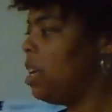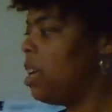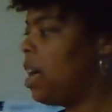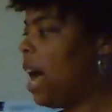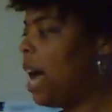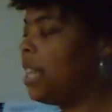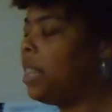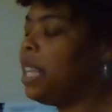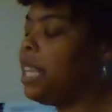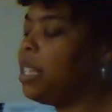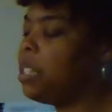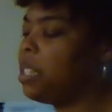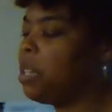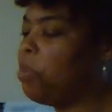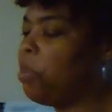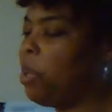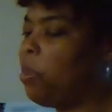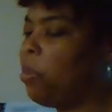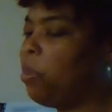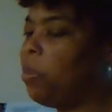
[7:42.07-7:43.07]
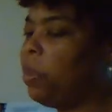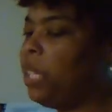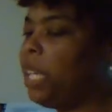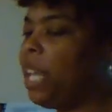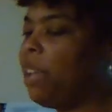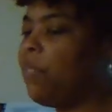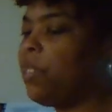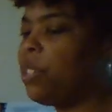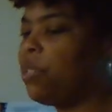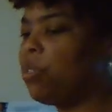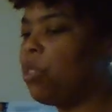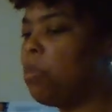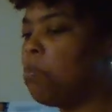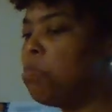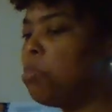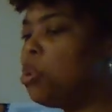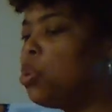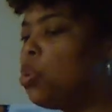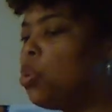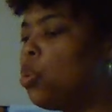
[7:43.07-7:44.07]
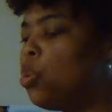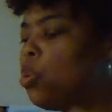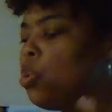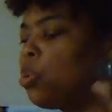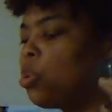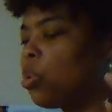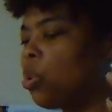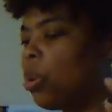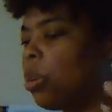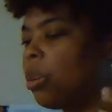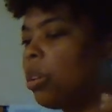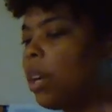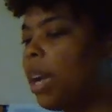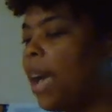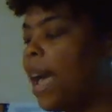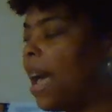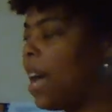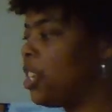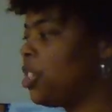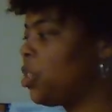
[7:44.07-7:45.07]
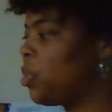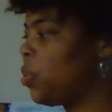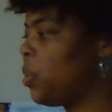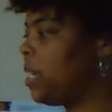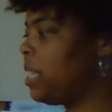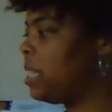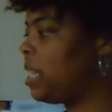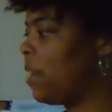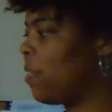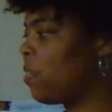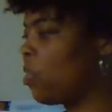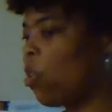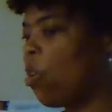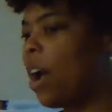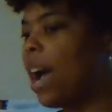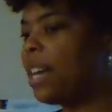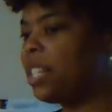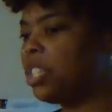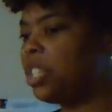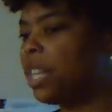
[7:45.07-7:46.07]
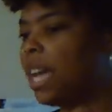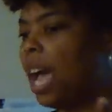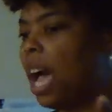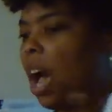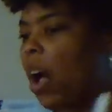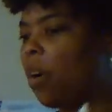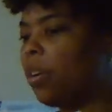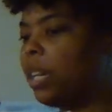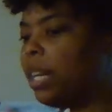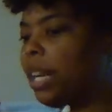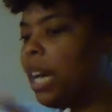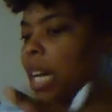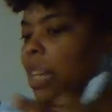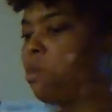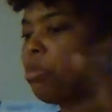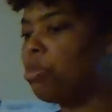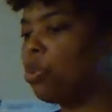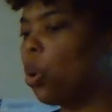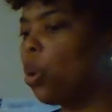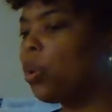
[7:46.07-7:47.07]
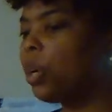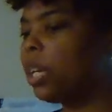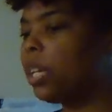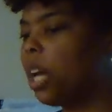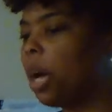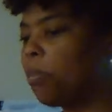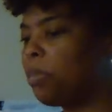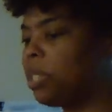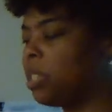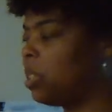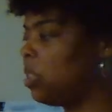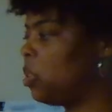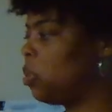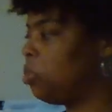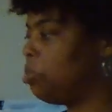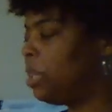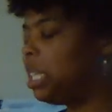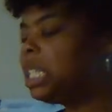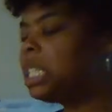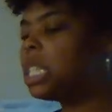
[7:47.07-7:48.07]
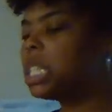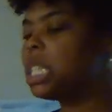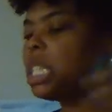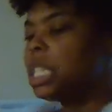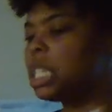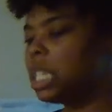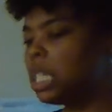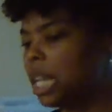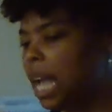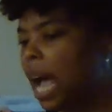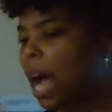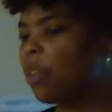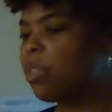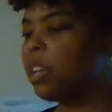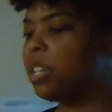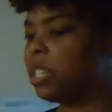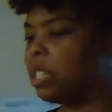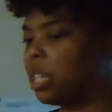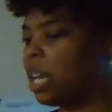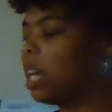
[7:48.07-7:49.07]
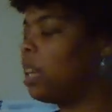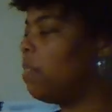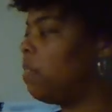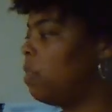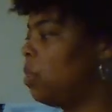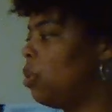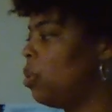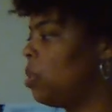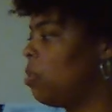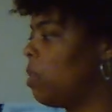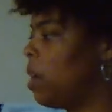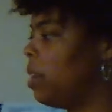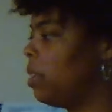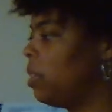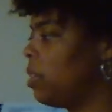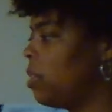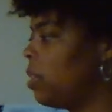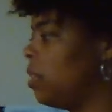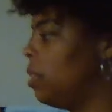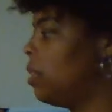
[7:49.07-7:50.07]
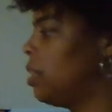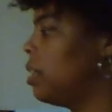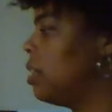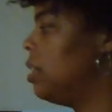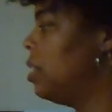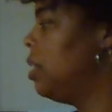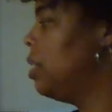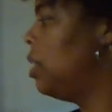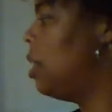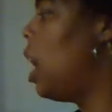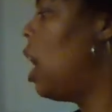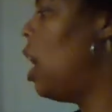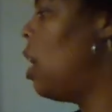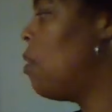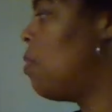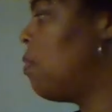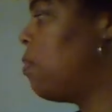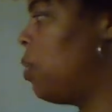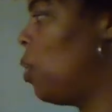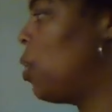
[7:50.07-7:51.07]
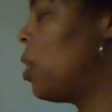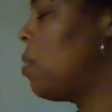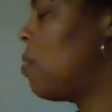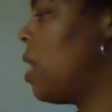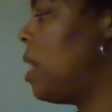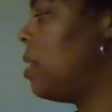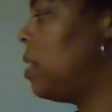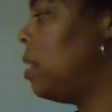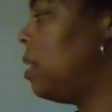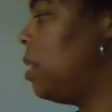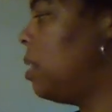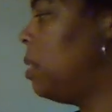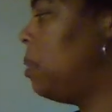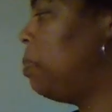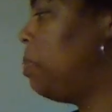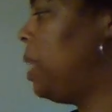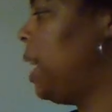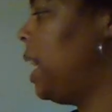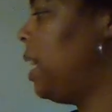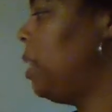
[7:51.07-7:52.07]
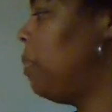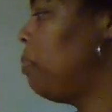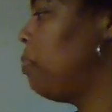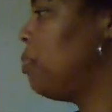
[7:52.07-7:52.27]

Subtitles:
I think some people believe it's from moons or asteroids that crashed down and kind of broken up into little pieces, and now they just kind of float around the Earth, float around the planet.